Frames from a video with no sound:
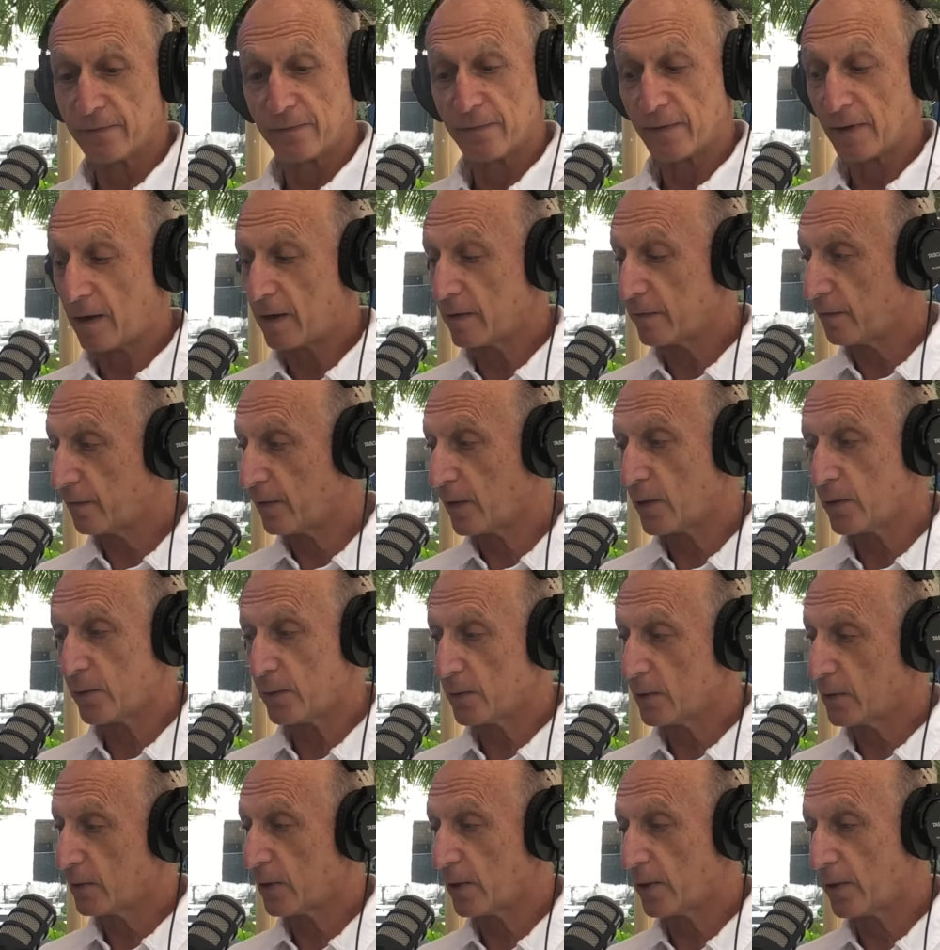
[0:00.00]
our
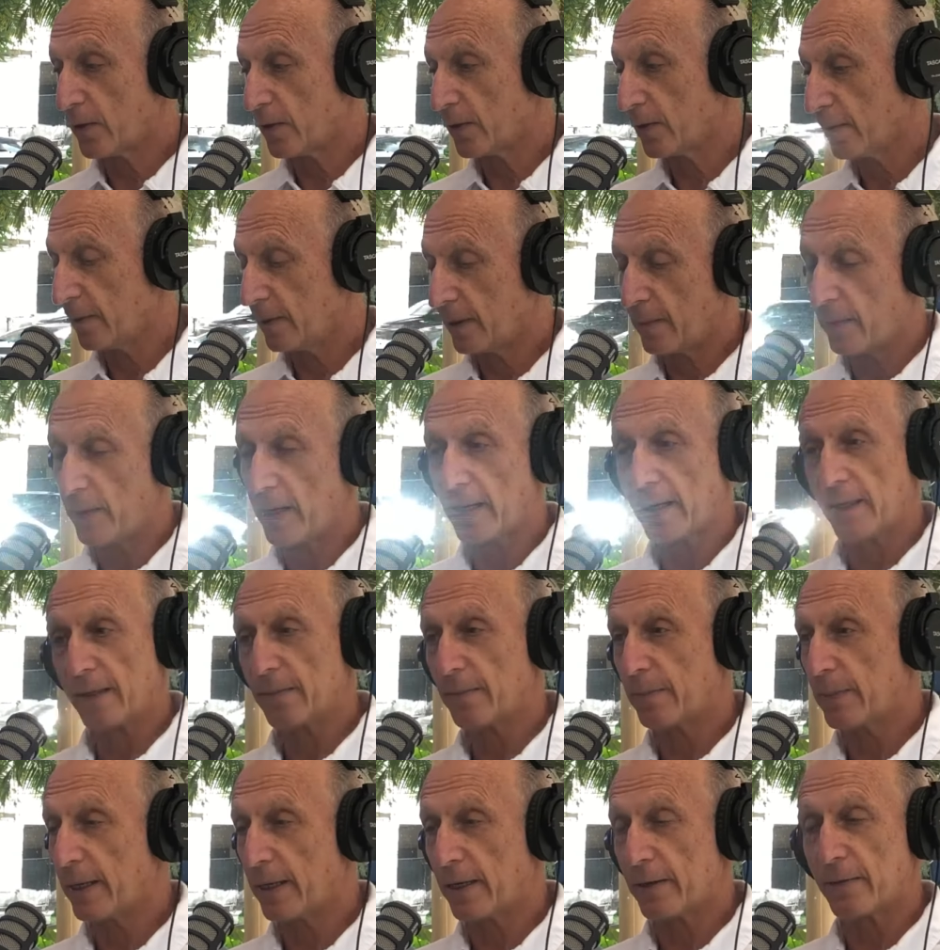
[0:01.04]
they're making
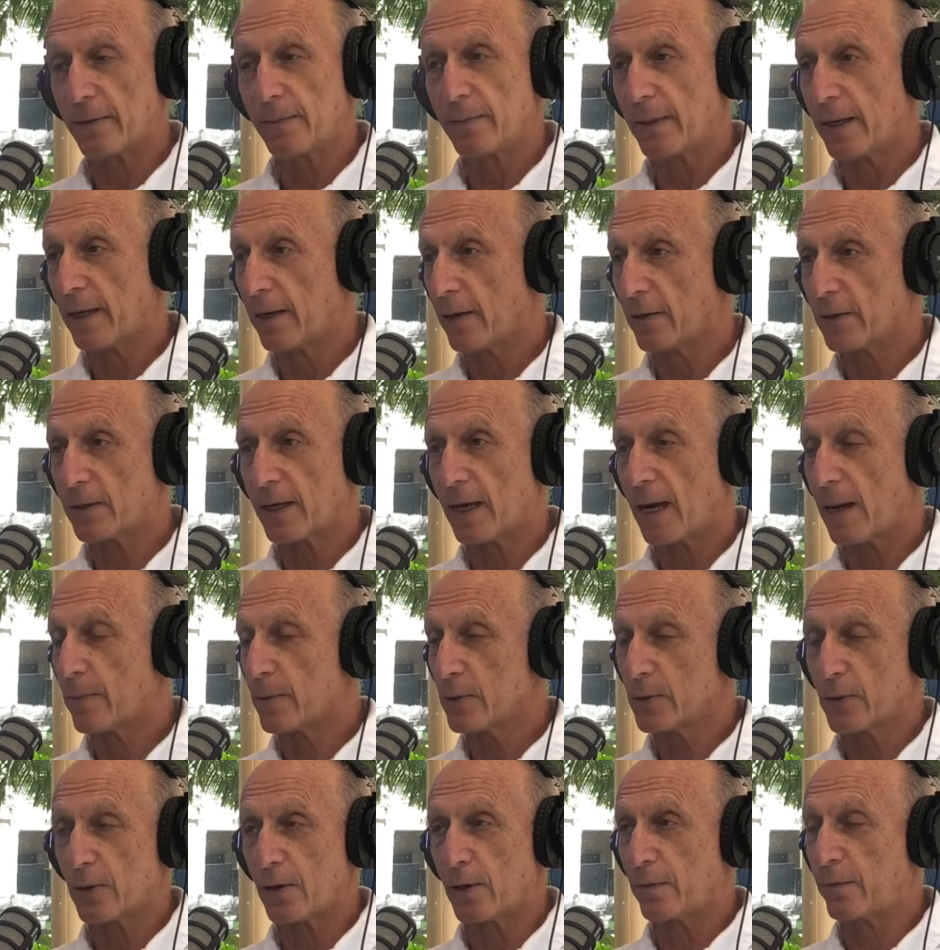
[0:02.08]
them better and better. The
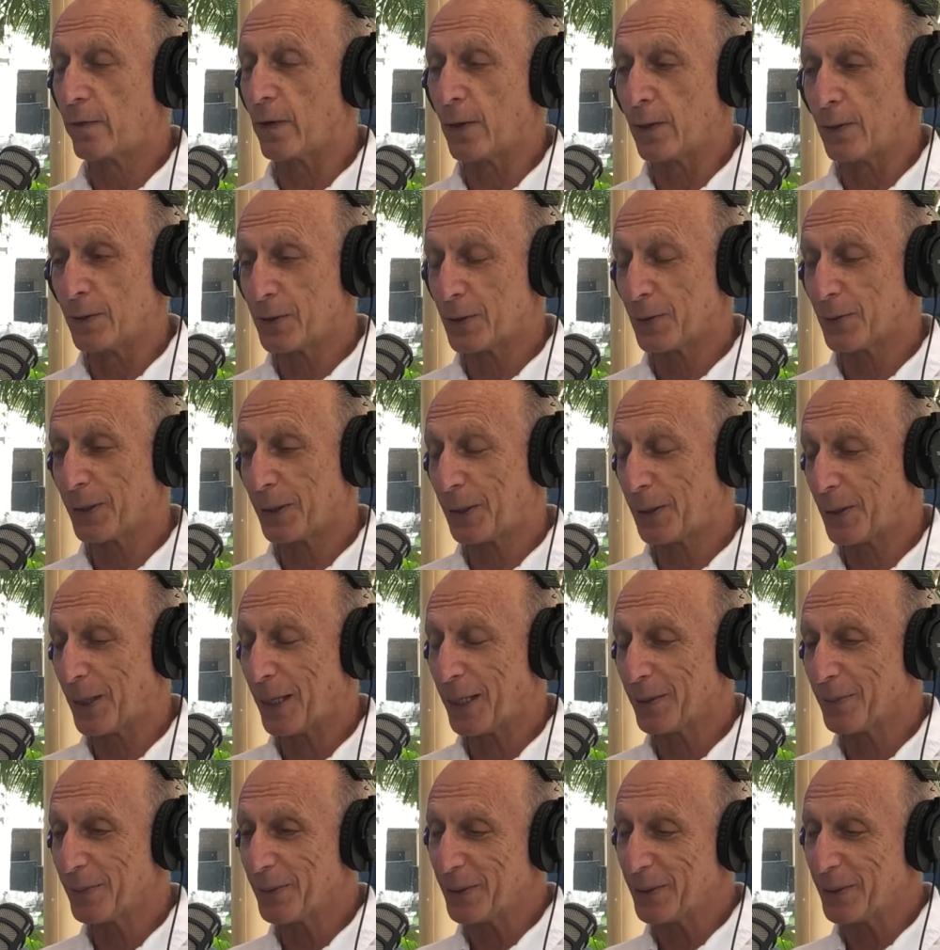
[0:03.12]
cameras in our phones are incredible.